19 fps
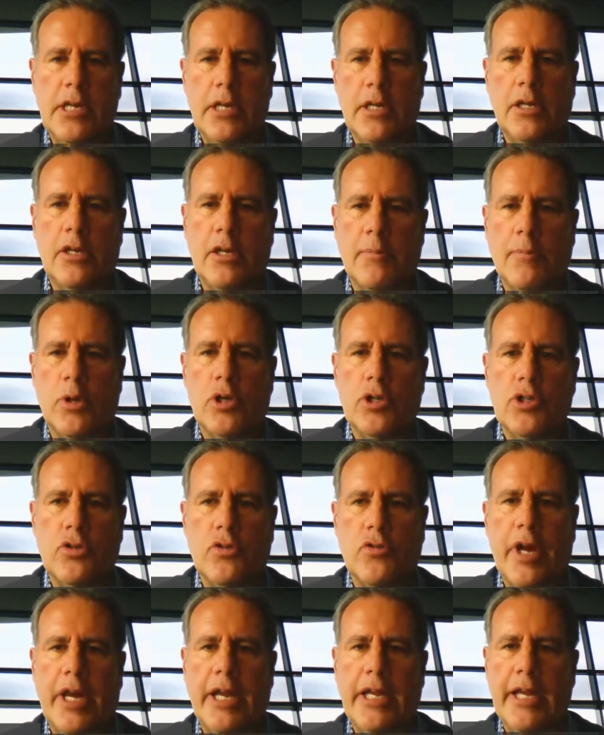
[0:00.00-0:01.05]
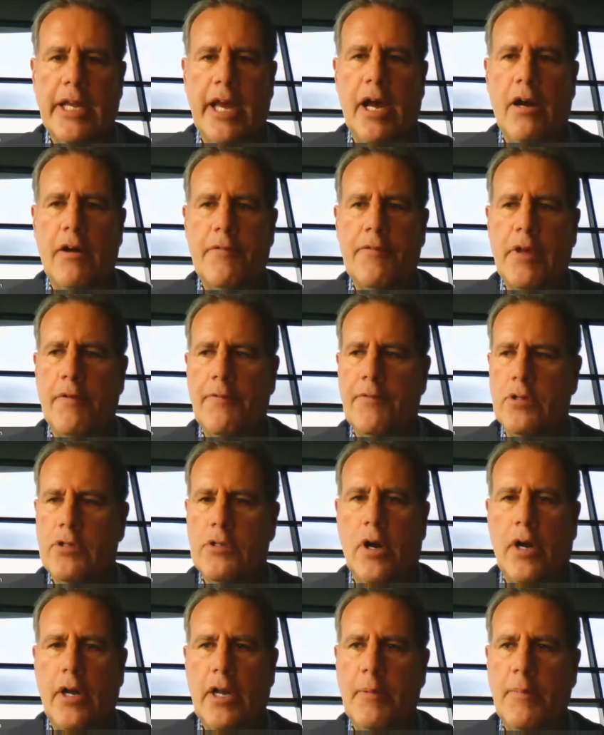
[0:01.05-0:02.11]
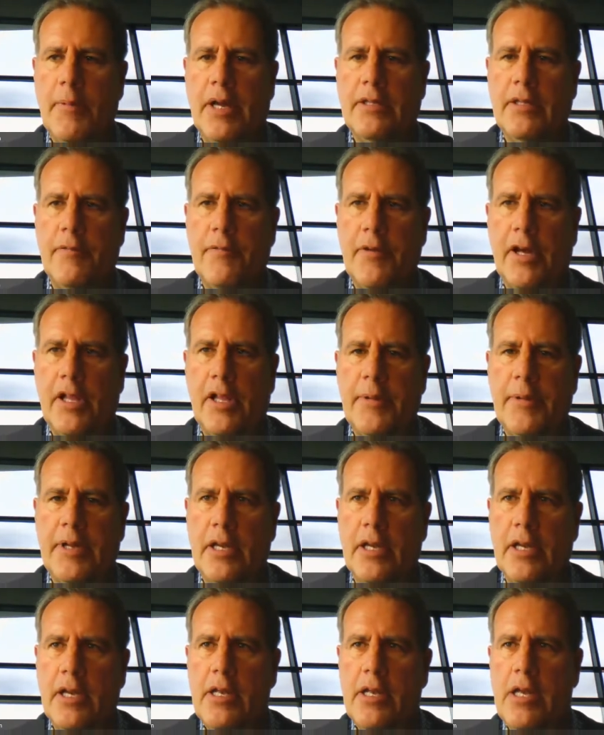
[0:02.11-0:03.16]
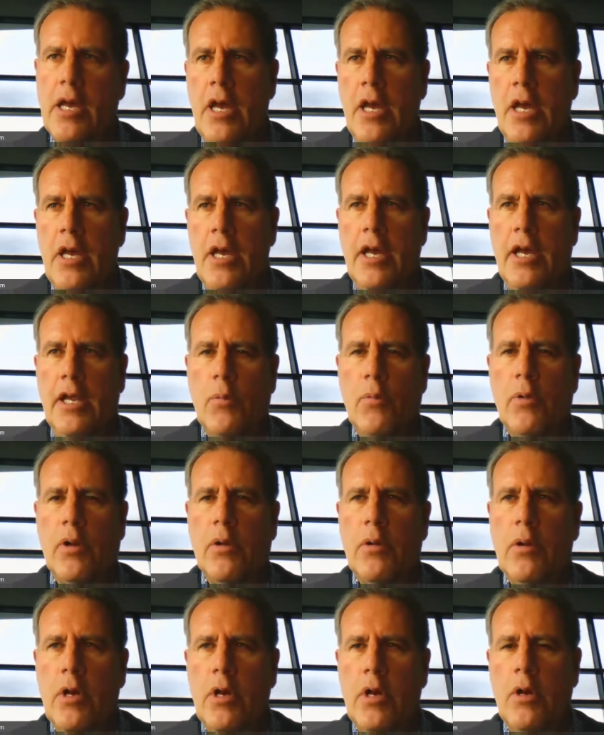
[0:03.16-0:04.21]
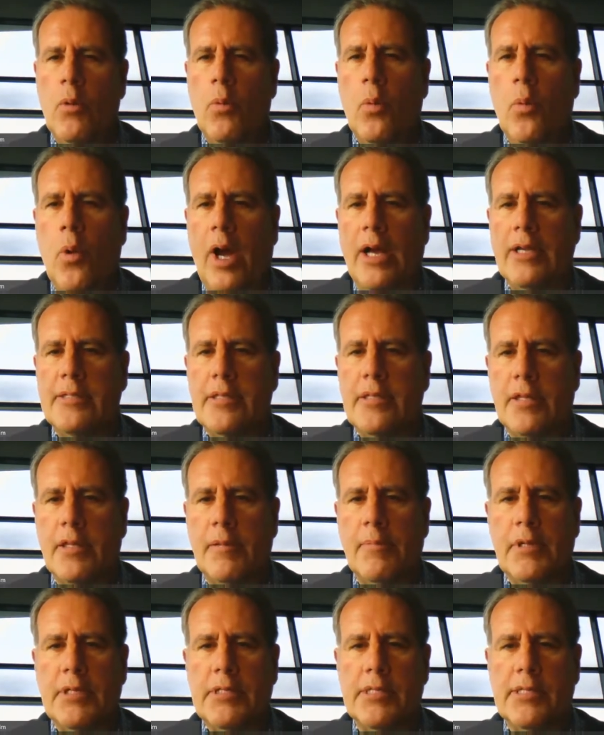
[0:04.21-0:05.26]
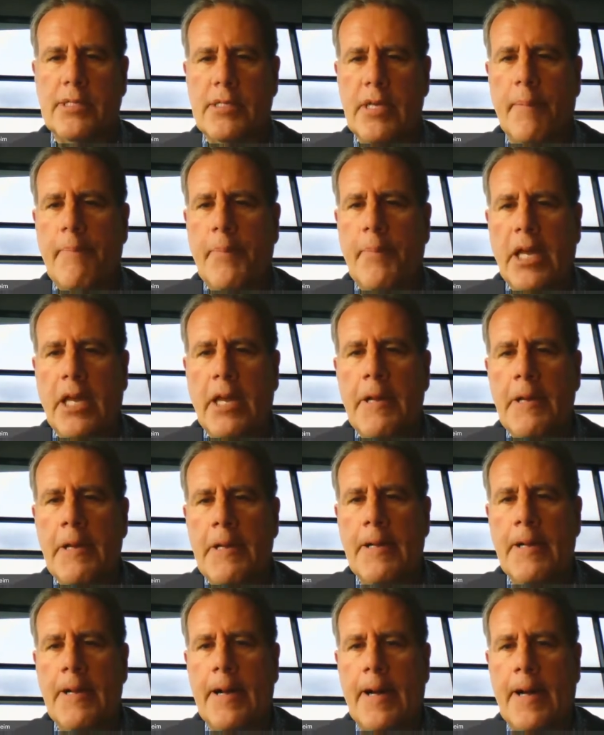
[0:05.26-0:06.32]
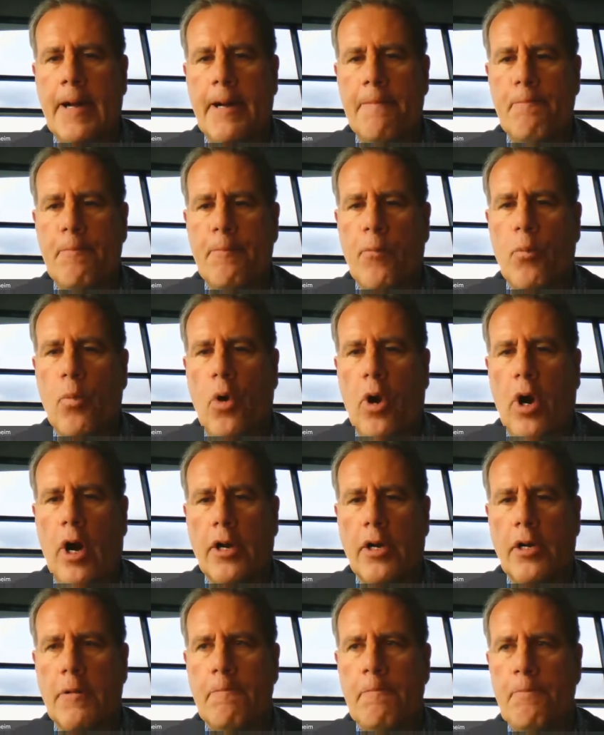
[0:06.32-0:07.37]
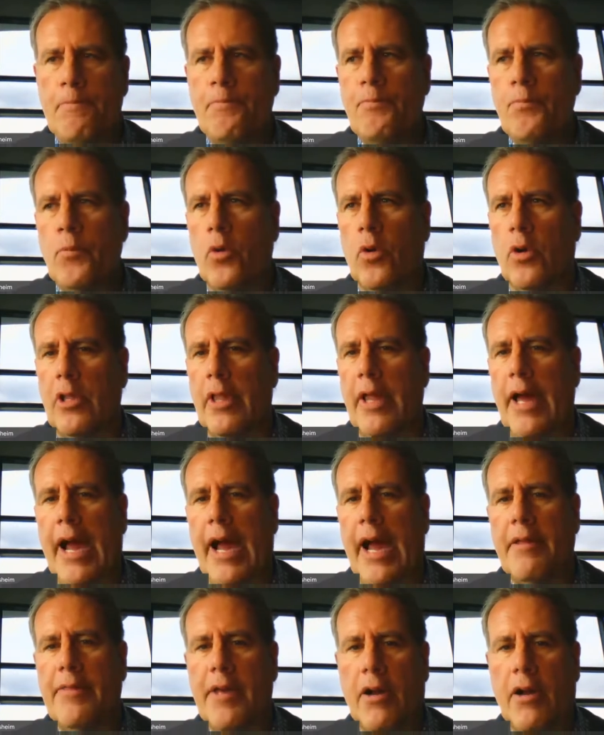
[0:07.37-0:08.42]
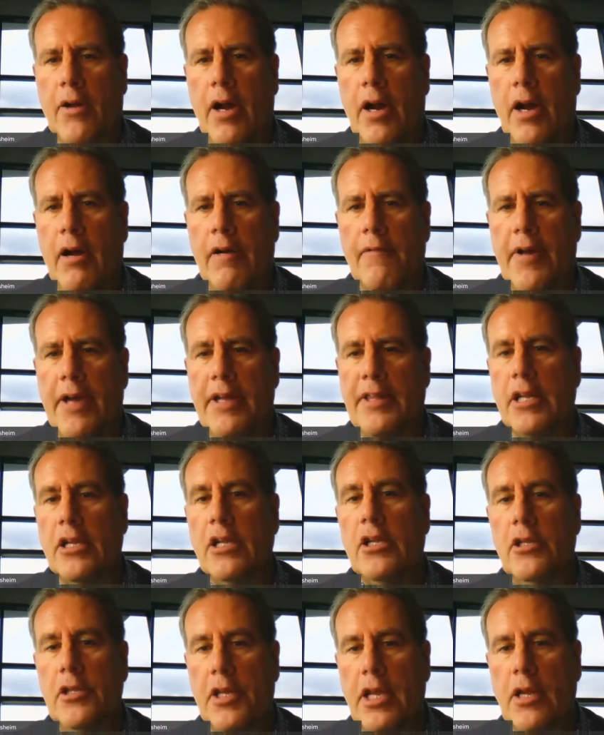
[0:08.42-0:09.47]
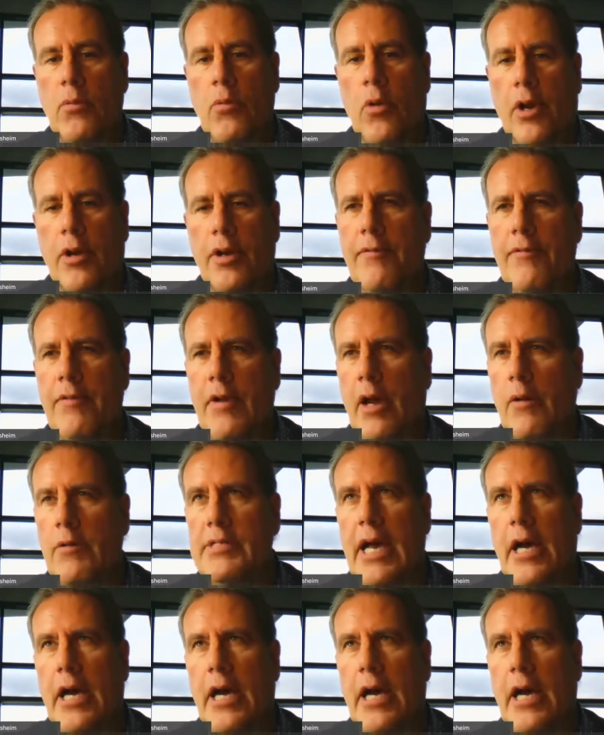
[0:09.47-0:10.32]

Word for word: But we're seeing commercial right now, if, if you're talking about development, any, anywhere west of the Mississippi, um, water or lack thereof, and then clean water.